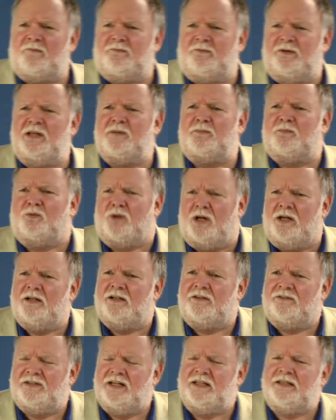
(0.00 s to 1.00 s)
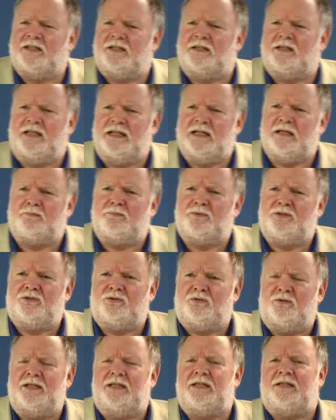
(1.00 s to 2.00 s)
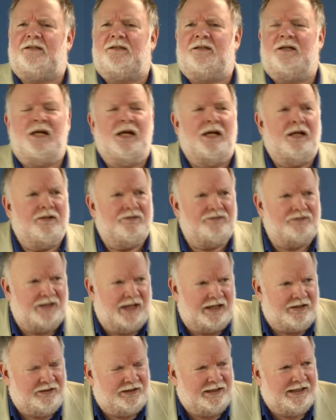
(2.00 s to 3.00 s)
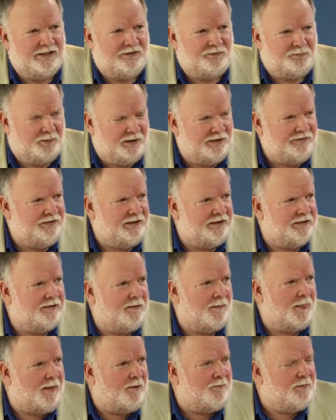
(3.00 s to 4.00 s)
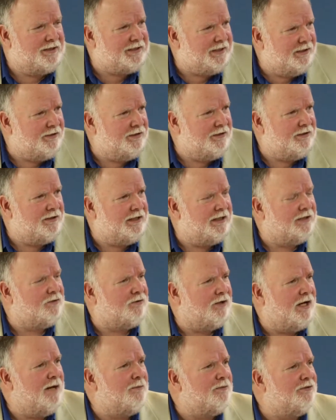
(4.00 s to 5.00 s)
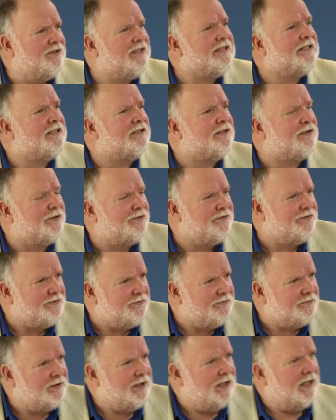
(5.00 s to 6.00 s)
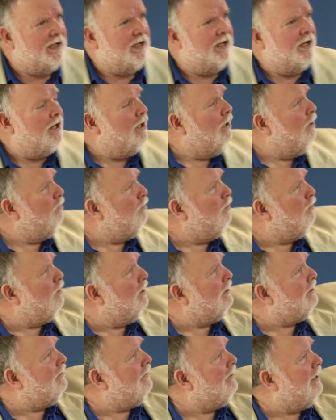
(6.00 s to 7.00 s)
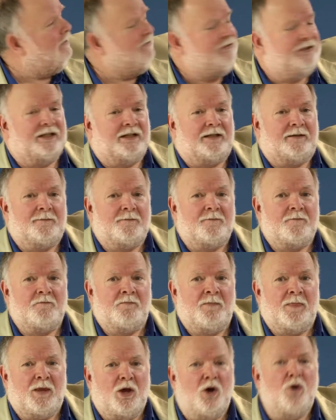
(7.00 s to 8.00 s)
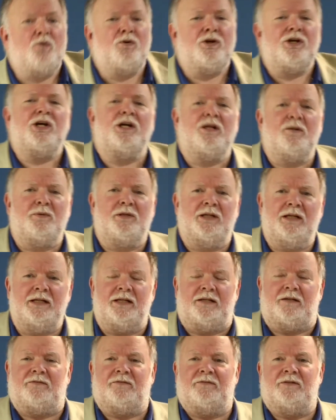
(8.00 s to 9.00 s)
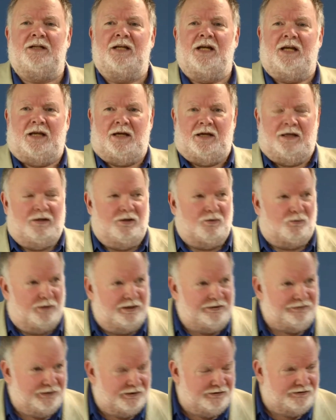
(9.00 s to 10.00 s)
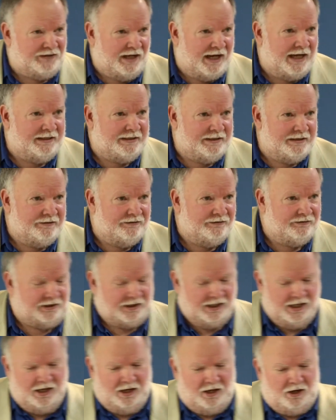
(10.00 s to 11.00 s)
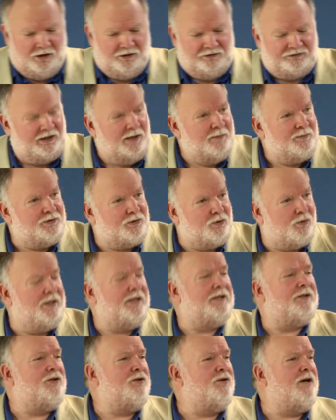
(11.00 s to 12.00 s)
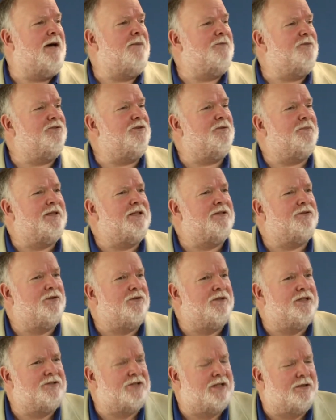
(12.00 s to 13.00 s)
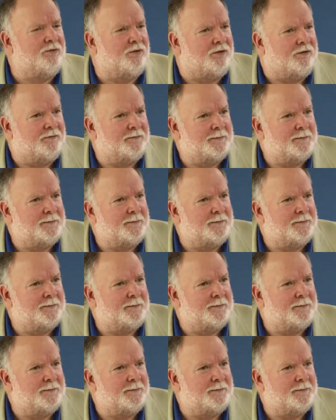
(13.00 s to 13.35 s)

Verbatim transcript: Philip Ruddock said the link between sexually explicit material and crime was inconclusive? Well, what did they say? Who are you going to believe? The research scientist or some twit who happens to be attorney general?